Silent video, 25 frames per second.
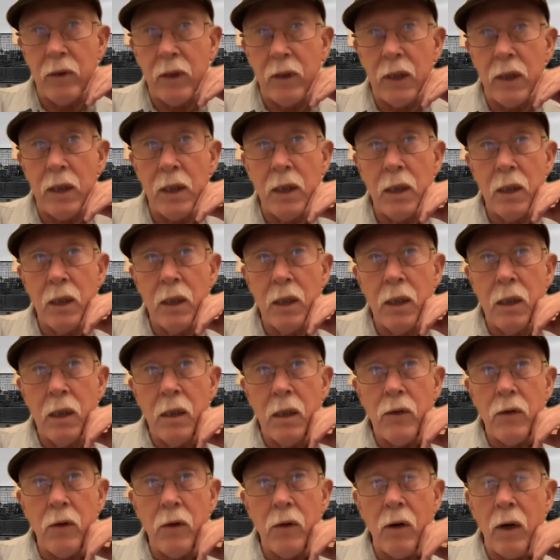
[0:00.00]
really.
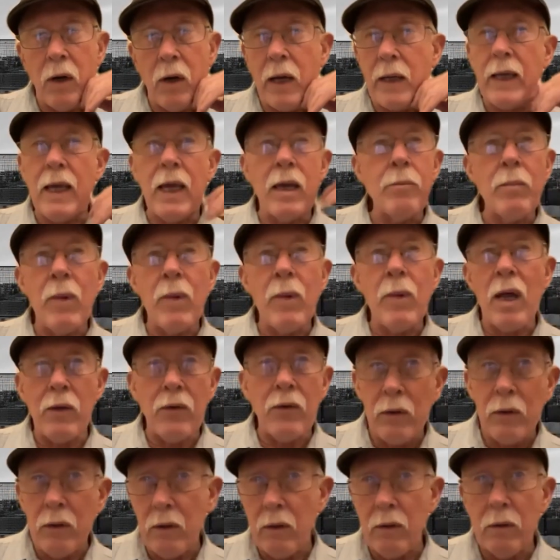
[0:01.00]
You know, I came out
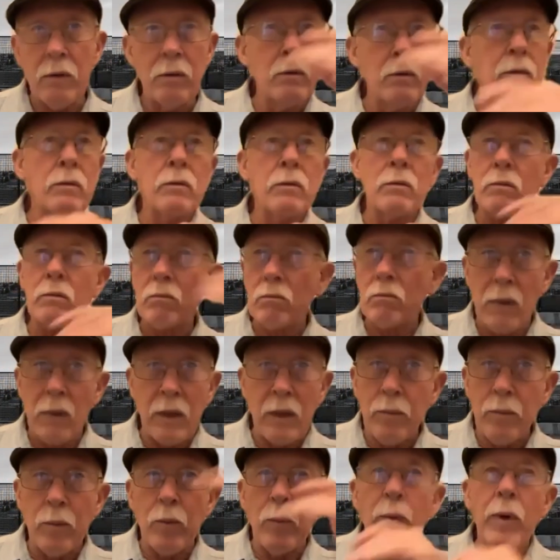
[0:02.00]
of the
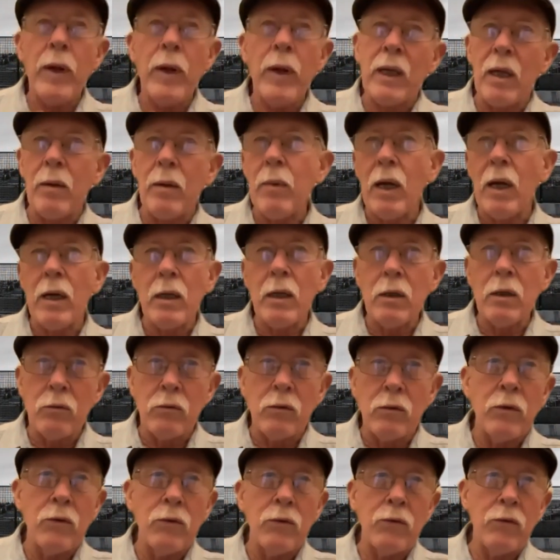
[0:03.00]
labor movement, I came out of
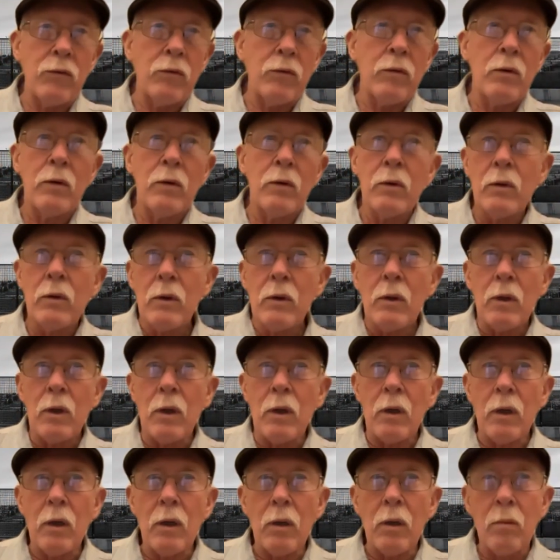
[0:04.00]
unions.
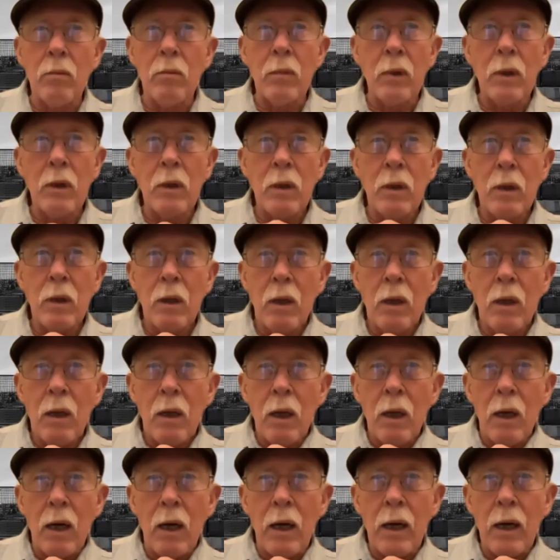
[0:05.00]
Mm-hmm. Um,
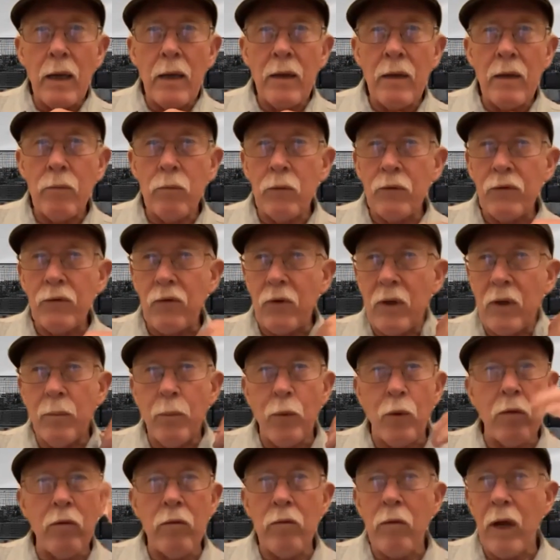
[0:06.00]
I was an
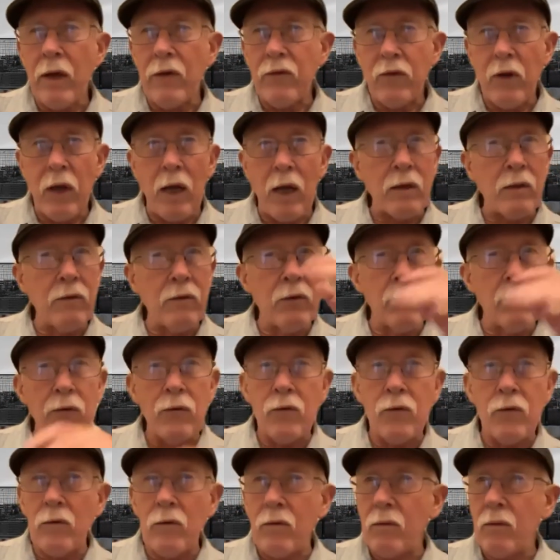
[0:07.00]
immigrant rights
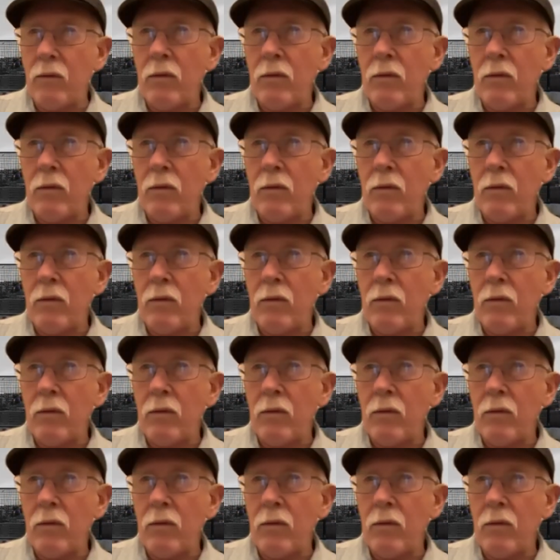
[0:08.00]
activist